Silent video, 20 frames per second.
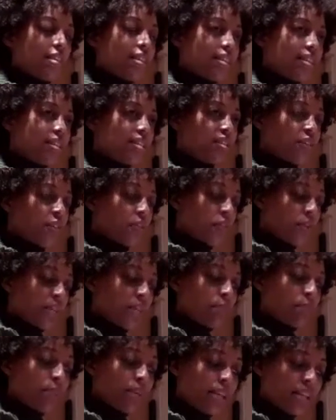the ends of
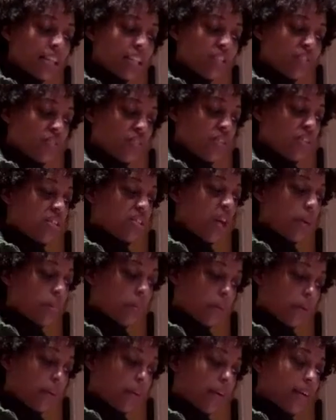green beans for
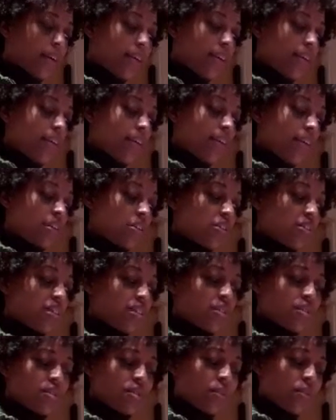supper, and
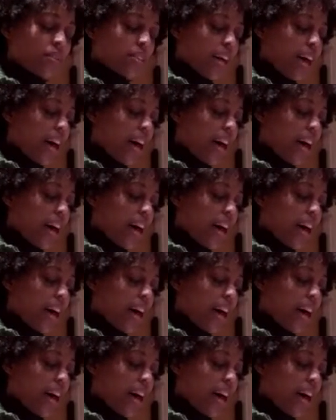she's so